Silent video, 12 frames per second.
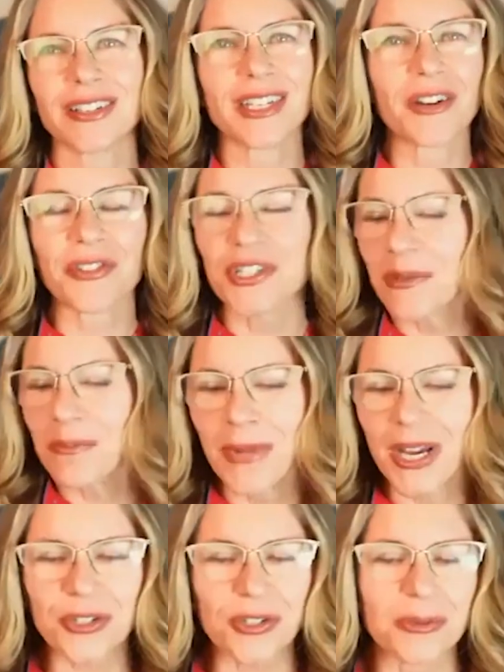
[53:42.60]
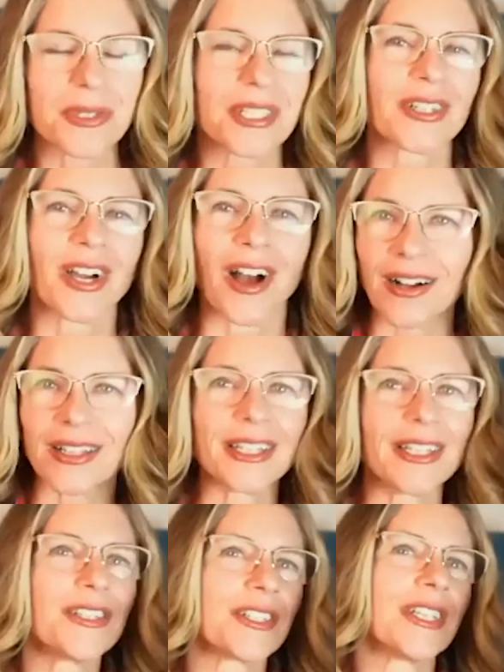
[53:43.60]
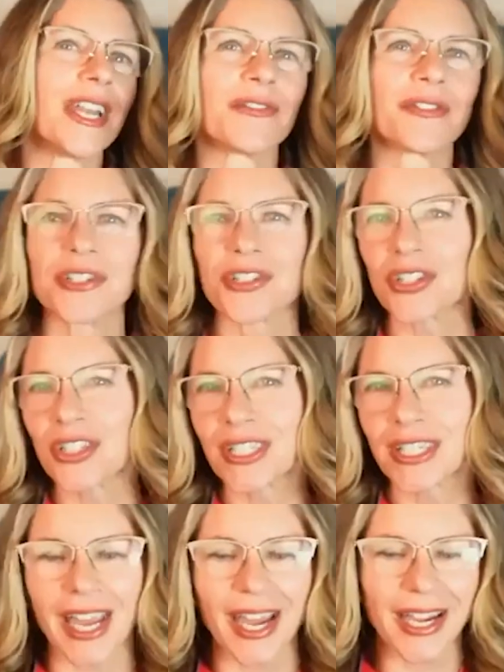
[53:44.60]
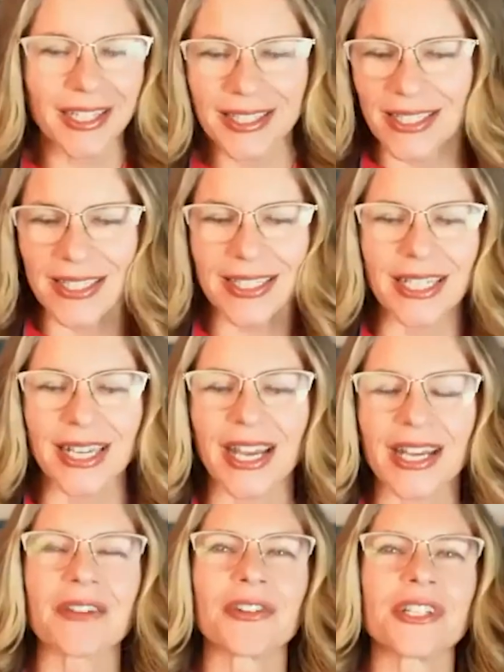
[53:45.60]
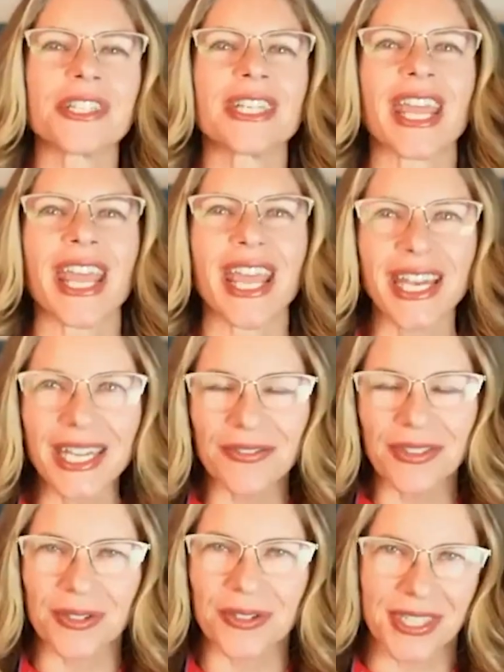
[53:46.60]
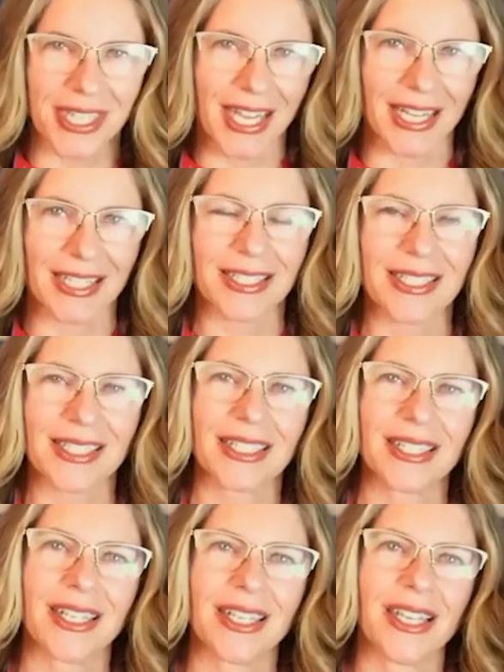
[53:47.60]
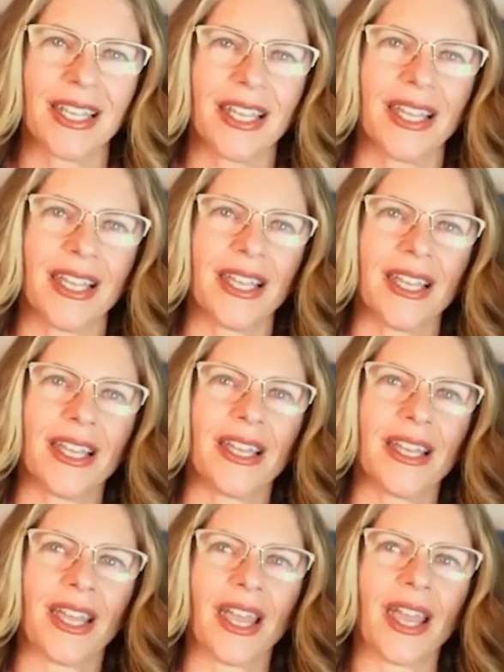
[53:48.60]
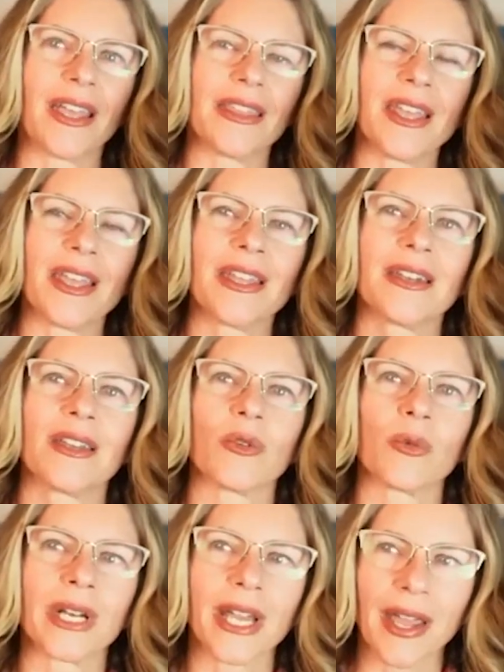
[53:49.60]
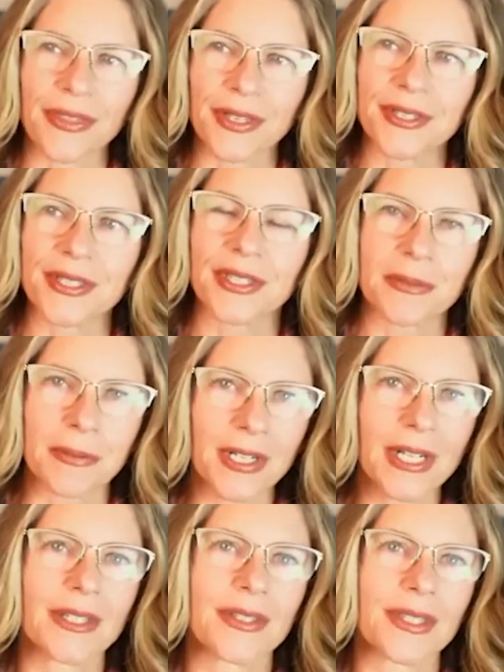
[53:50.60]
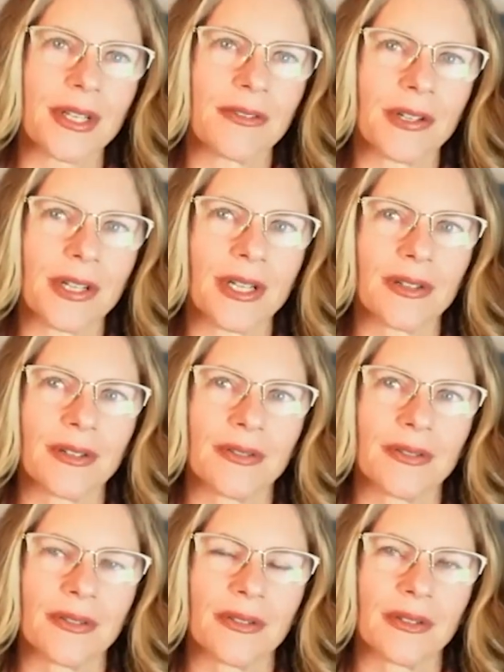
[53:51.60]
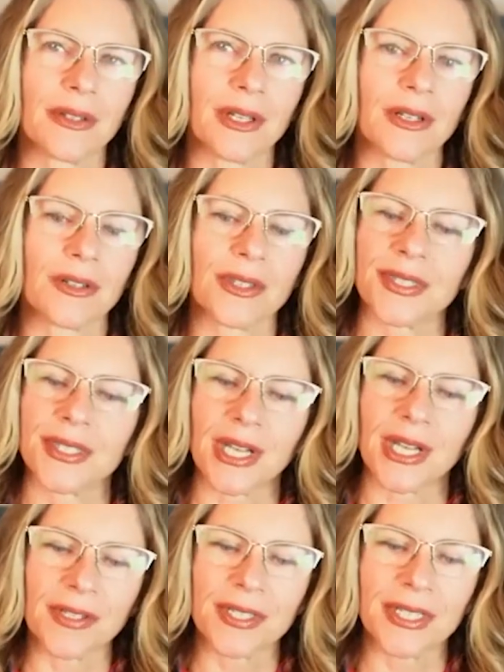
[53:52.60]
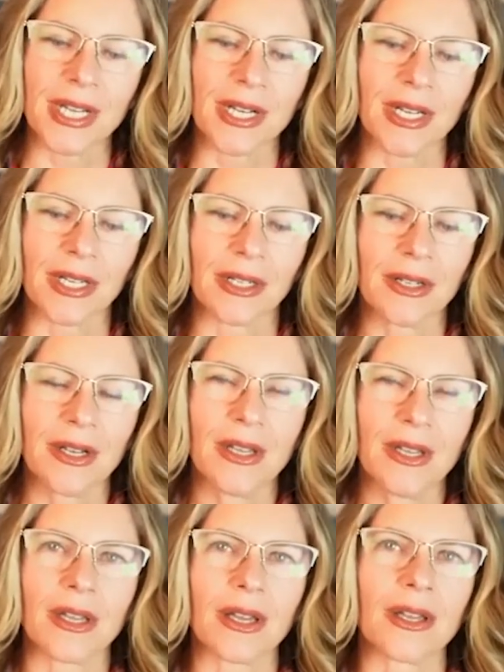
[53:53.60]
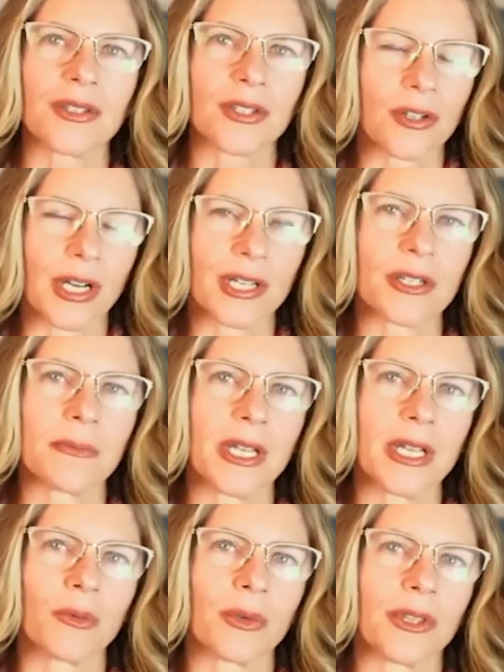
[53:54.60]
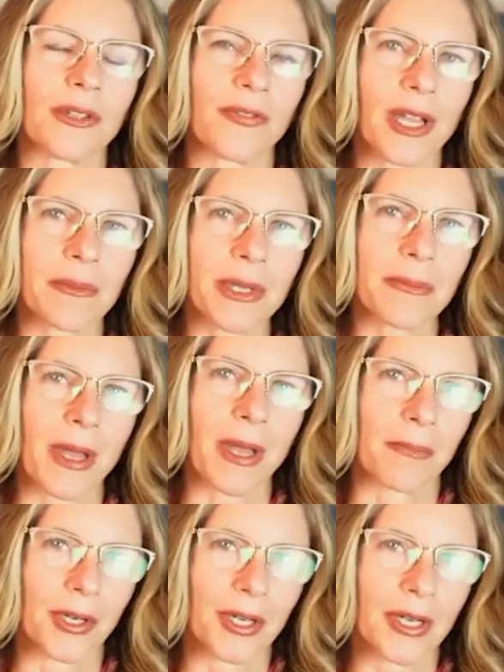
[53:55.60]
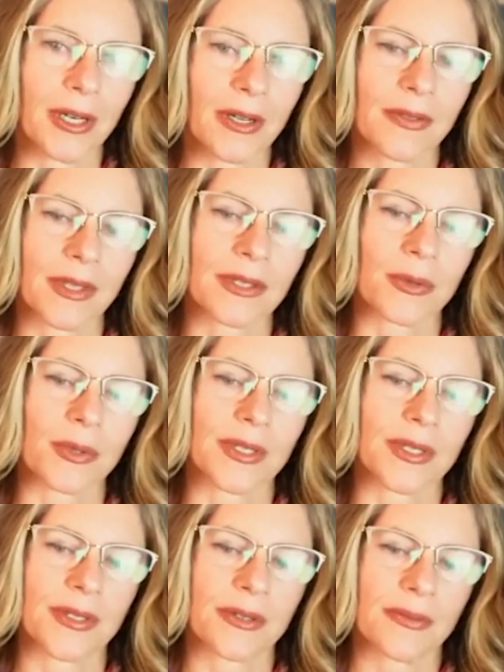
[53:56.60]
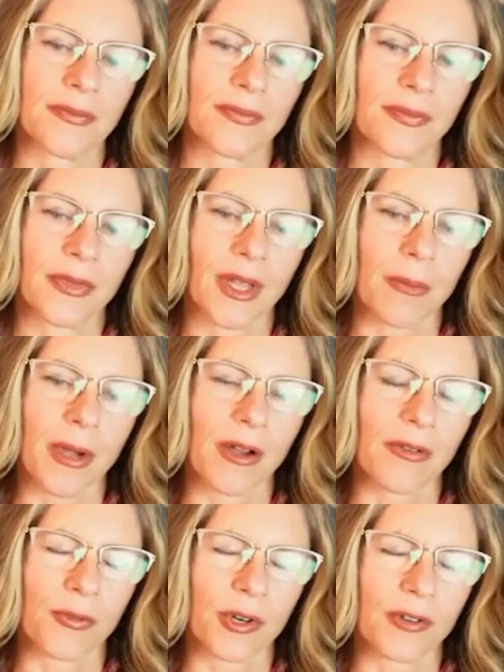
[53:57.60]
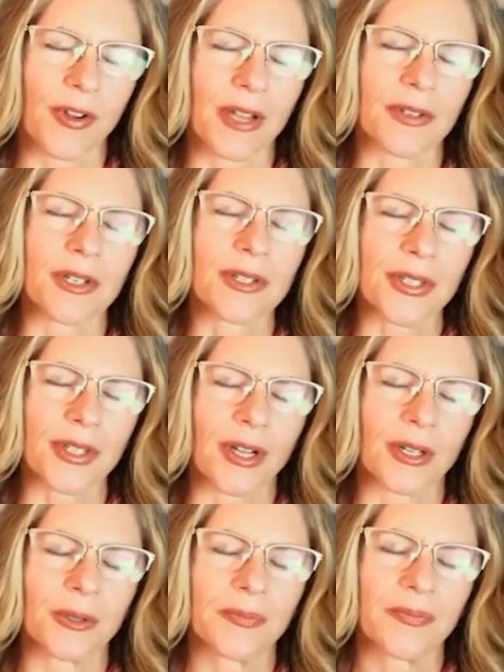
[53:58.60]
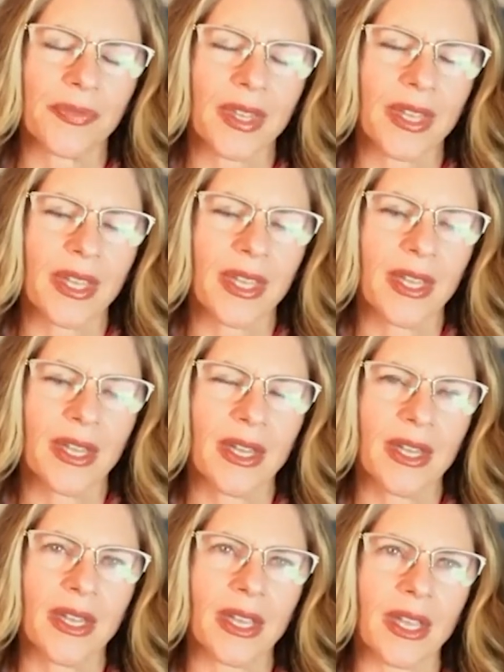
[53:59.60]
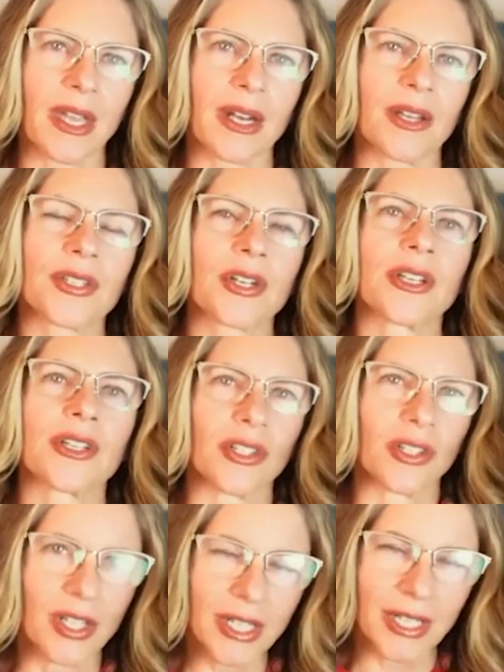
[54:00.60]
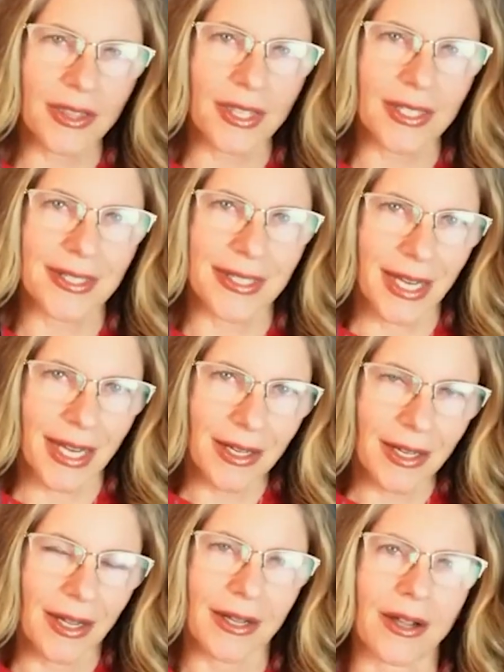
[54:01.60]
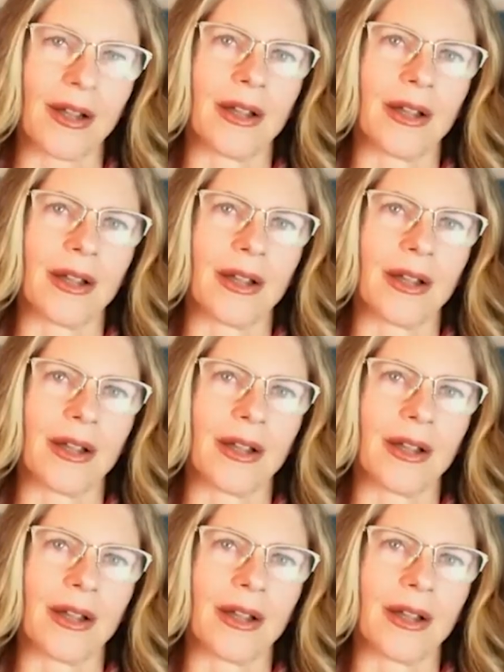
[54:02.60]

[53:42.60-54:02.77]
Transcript: did mushrooms in college, never took ecstasy. I never did any of those things. And then when I had this experience of this devastating estrangement with a family member, this was about 4 or 5 years ago. And I started to look at this data